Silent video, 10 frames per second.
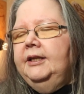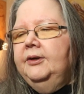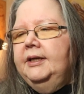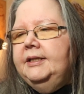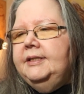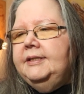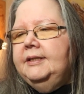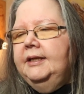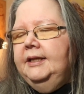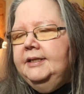there
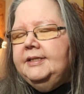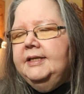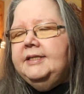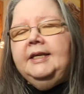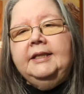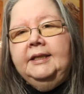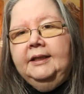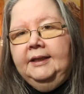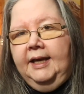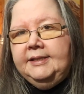is an instance
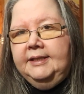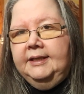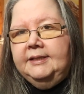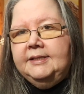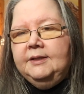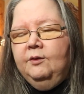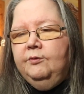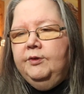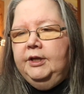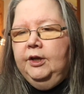in last night's
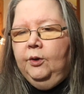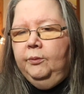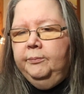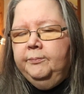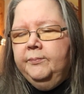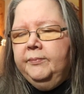video